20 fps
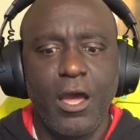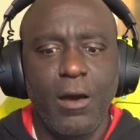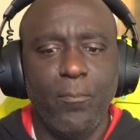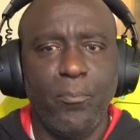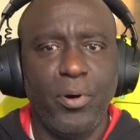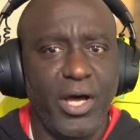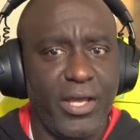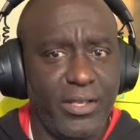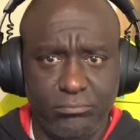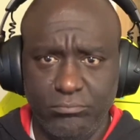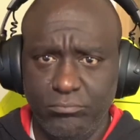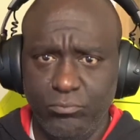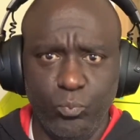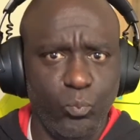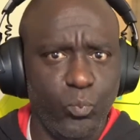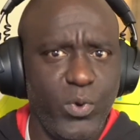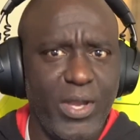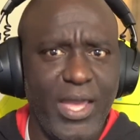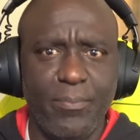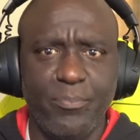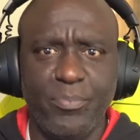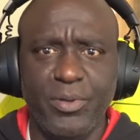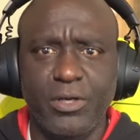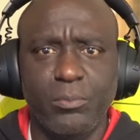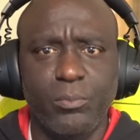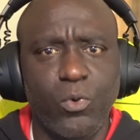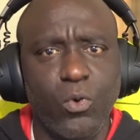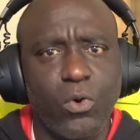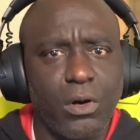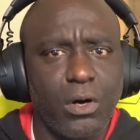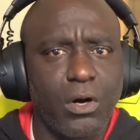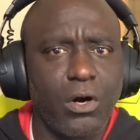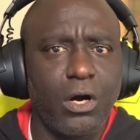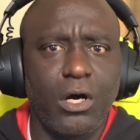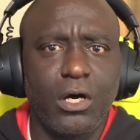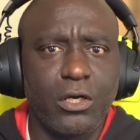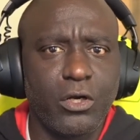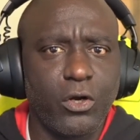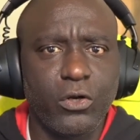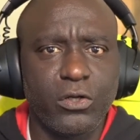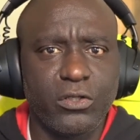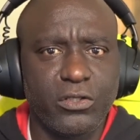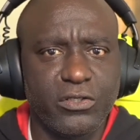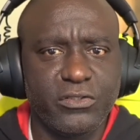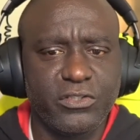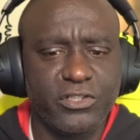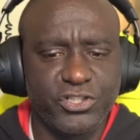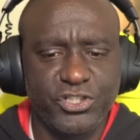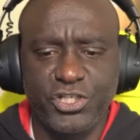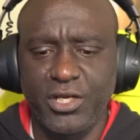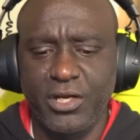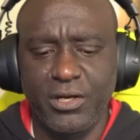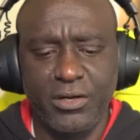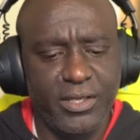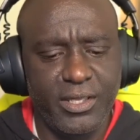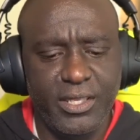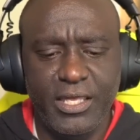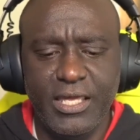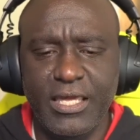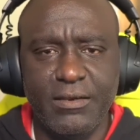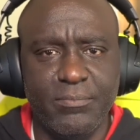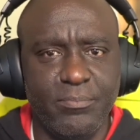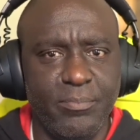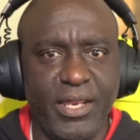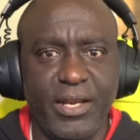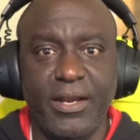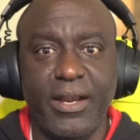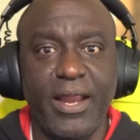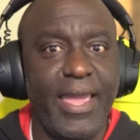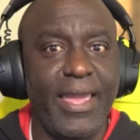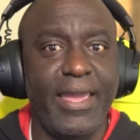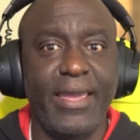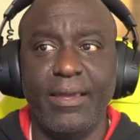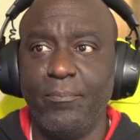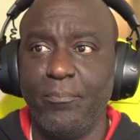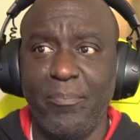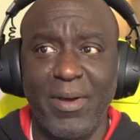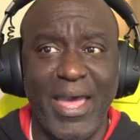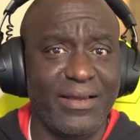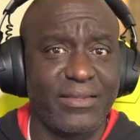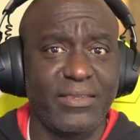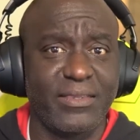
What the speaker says: But we had Peter Moore on earlier this year. He admitted, hey, back